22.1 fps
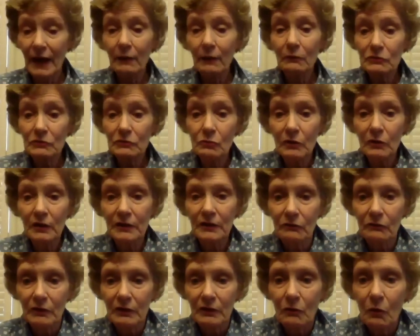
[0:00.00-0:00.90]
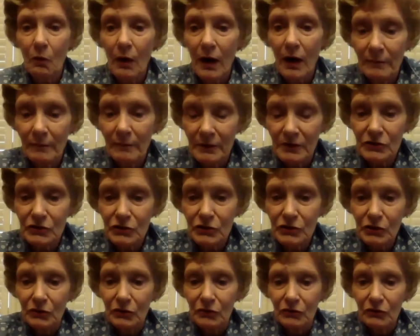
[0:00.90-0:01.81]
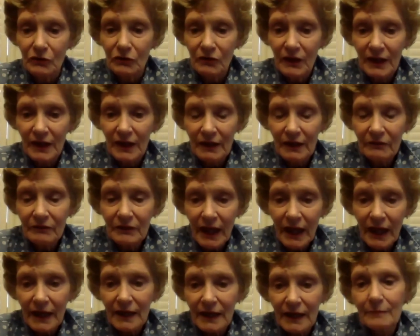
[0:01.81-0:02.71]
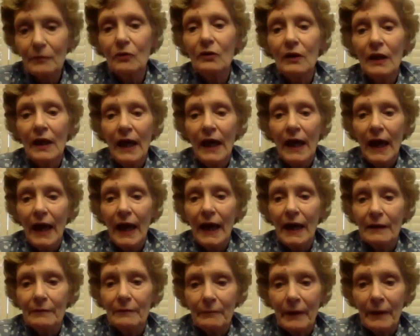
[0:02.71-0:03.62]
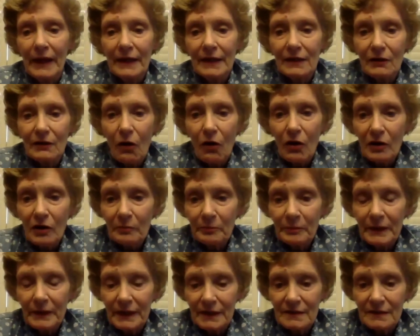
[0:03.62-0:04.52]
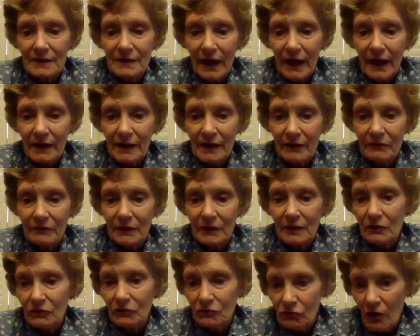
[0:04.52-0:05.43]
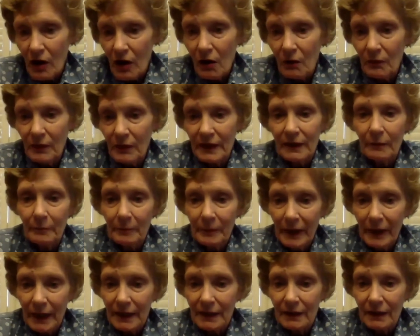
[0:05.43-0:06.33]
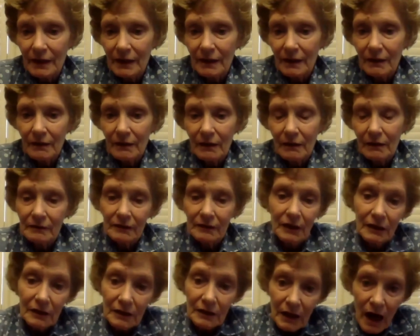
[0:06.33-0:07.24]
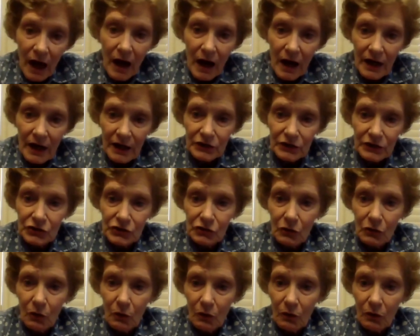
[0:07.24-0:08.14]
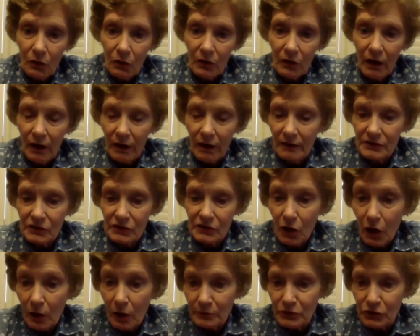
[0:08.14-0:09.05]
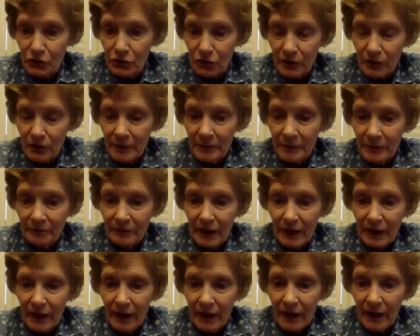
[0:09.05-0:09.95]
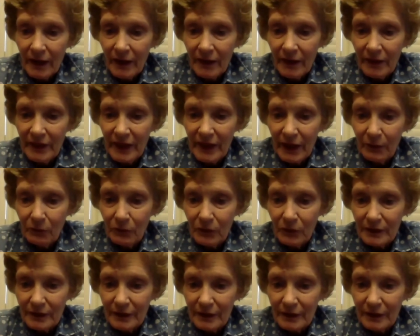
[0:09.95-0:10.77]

was one of the requirements too. You think of an animal and make an art piece out of it, a drawing, a painting, a collage, or a sculpture that would